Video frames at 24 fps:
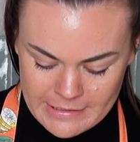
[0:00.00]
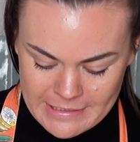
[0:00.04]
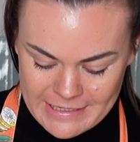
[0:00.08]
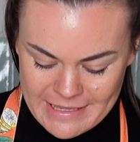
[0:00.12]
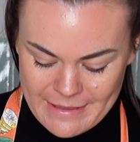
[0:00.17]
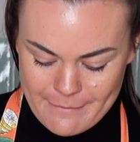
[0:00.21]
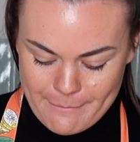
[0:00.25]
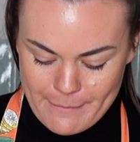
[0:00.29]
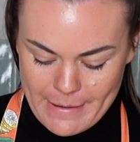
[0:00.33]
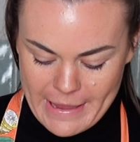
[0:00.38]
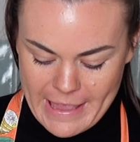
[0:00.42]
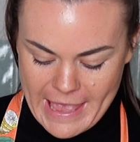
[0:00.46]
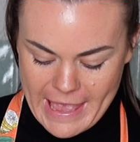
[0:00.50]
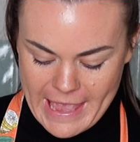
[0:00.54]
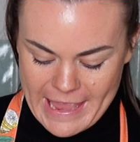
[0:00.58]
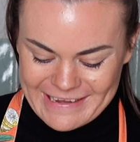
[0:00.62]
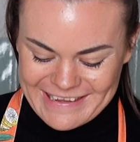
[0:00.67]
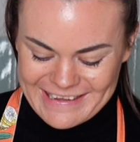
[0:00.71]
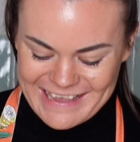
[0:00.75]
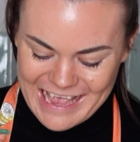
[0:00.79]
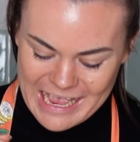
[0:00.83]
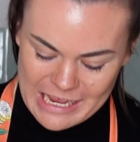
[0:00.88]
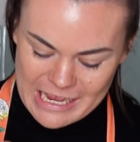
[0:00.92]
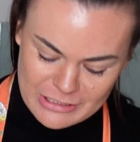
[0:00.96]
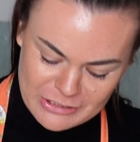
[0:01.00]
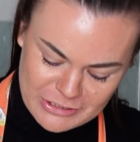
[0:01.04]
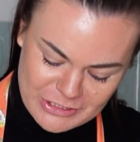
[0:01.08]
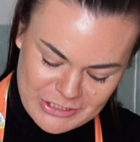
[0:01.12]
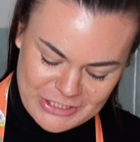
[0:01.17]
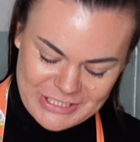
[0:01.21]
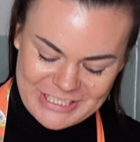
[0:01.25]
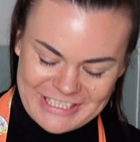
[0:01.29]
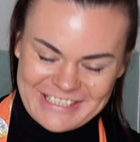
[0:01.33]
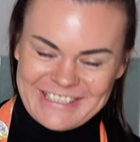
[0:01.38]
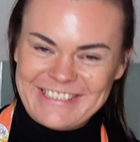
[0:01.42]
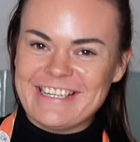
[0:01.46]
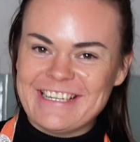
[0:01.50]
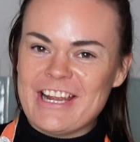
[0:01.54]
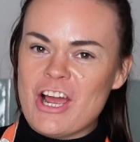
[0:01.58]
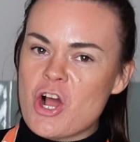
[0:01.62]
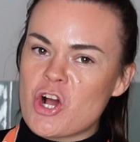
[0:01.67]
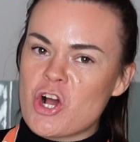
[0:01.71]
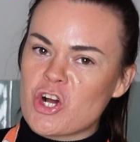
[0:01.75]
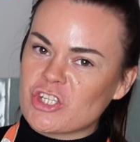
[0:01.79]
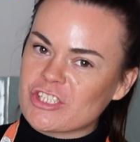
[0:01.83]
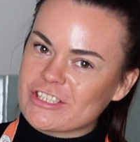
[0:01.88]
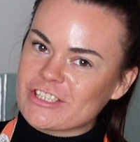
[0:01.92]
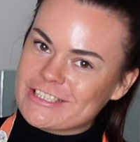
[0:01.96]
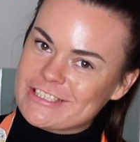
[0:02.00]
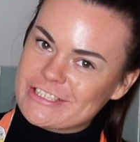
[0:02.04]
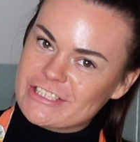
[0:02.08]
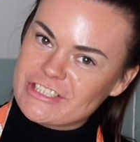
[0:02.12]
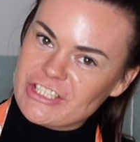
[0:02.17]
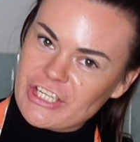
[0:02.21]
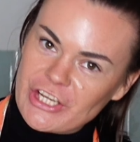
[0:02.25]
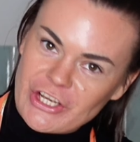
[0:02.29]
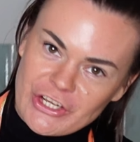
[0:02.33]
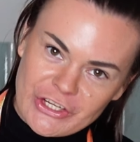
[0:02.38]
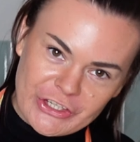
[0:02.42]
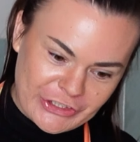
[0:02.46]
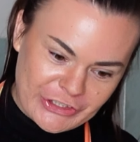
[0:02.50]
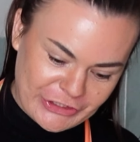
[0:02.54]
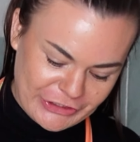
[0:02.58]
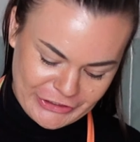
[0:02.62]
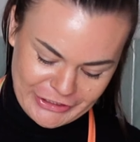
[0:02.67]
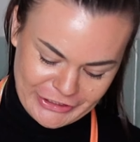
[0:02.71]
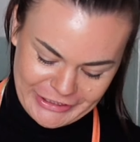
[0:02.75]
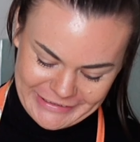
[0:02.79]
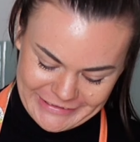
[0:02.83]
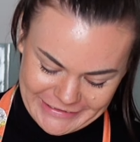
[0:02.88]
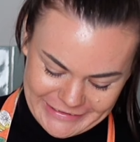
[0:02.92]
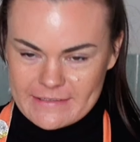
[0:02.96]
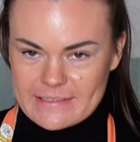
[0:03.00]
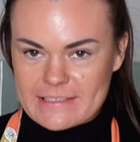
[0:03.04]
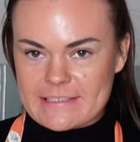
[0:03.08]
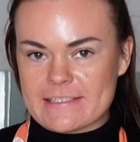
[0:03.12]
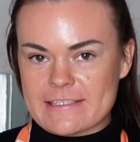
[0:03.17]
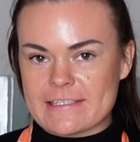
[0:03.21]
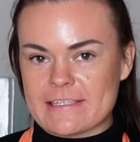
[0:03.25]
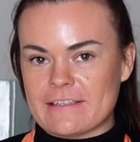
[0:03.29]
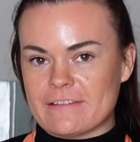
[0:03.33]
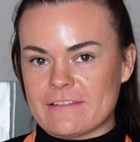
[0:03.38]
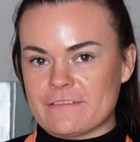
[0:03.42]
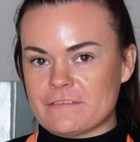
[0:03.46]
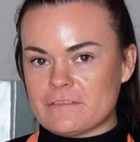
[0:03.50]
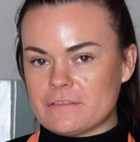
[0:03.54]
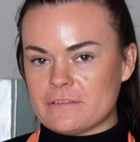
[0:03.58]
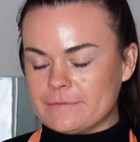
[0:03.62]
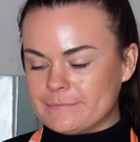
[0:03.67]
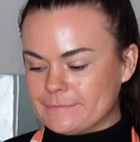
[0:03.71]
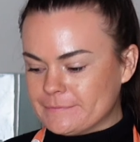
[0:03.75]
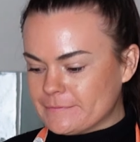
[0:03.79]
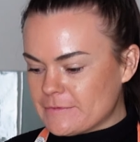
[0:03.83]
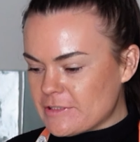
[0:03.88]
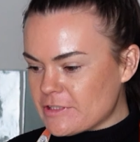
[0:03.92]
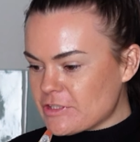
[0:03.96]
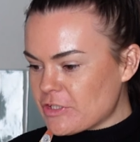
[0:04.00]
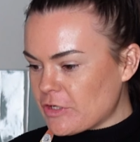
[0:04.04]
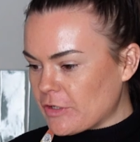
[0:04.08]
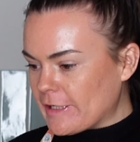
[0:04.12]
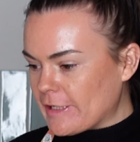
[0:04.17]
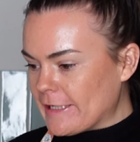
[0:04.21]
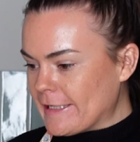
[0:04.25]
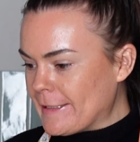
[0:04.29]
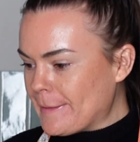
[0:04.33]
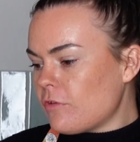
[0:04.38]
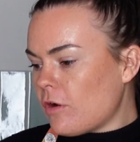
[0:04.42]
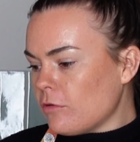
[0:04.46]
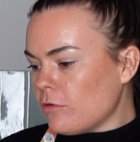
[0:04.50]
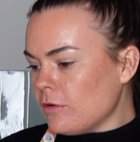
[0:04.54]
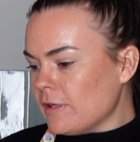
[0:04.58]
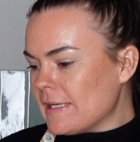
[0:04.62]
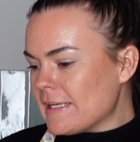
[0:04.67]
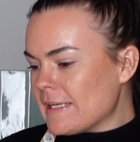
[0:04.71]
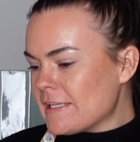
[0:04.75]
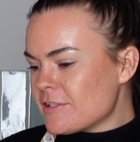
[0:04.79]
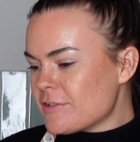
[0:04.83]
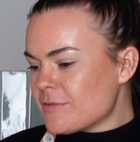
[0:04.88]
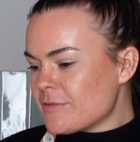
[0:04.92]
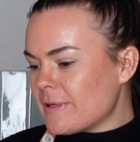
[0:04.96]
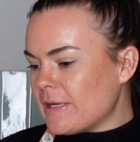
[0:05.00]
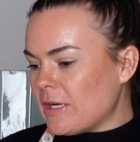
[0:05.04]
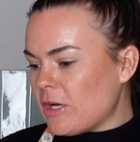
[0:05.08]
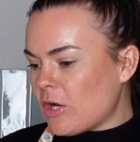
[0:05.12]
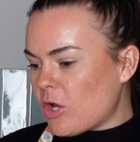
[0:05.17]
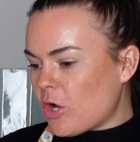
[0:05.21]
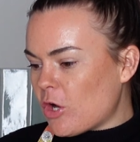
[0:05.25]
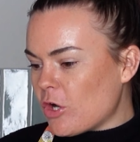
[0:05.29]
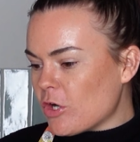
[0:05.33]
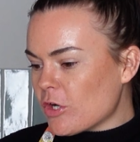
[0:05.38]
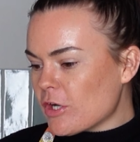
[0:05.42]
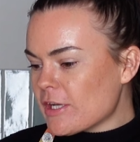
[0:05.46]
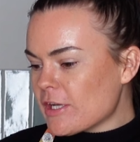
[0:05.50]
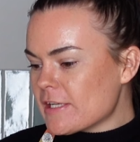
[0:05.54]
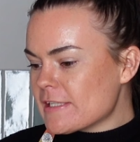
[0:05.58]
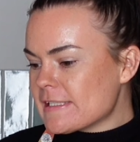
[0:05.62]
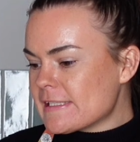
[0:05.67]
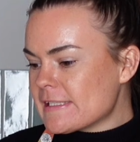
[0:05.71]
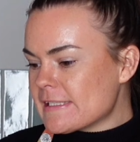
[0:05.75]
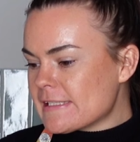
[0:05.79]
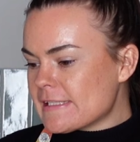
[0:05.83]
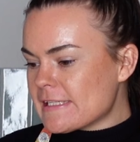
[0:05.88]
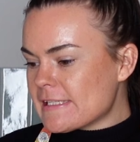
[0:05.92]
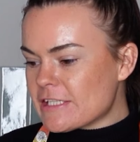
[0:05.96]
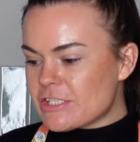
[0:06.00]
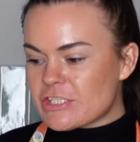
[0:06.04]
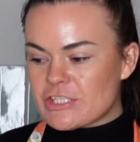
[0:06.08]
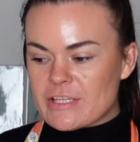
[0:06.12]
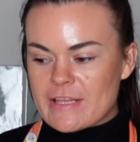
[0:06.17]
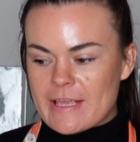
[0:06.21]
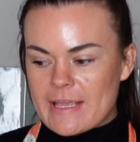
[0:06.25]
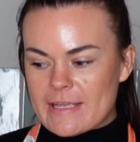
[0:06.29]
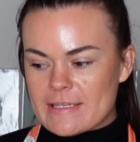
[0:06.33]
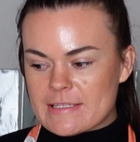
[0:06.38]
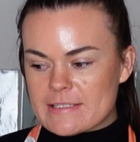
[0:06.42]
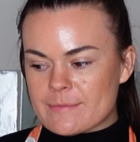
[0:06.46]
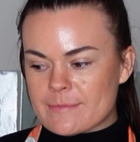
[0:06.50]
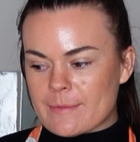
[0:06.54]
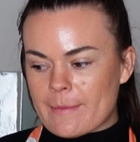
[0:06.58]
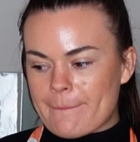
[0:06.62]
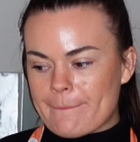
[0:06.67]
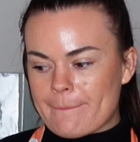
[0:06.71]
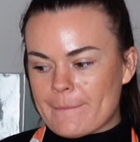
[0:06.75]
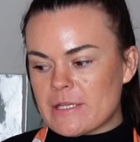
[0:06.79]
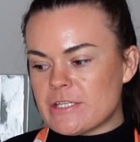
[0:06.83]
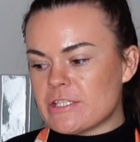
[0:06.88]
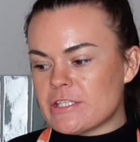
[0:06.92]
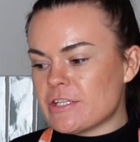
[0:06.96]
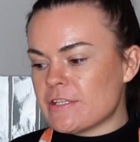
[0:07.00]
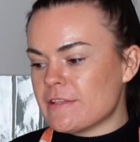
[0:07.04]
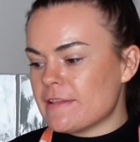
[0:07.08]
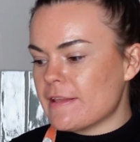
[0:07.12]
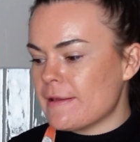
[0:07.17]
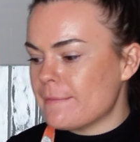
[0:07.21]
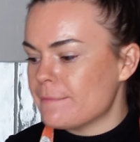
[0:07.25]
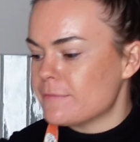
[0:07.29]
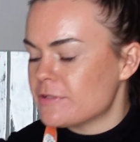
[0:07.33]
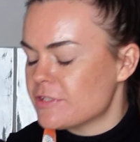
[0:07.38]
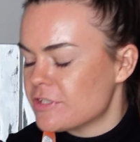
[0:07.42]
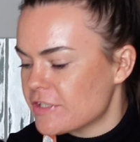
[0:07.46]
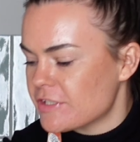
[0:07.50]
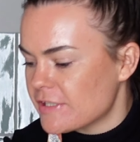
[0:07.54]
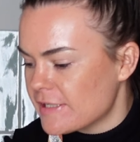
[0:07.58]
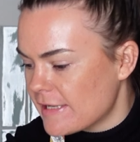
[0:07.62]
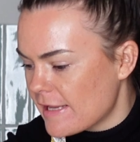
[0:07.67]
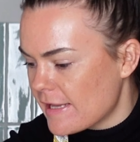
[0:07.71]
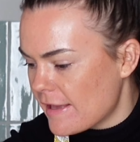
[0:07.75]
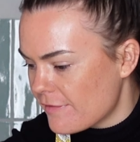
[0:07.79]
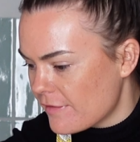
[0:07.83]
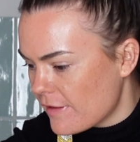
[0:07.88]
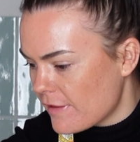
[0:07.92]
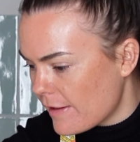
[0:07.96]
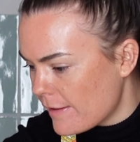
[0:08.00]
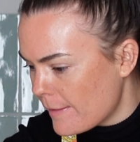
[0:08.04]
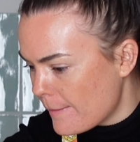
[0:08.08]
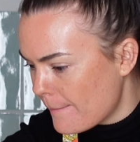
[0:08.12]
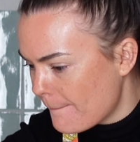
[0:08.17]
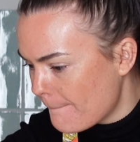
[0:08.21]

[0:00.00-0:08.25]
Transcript: Get my anger out on the dough. I think that's enough. Sorry. Roll it into a log, stitch the ends by pinching them together.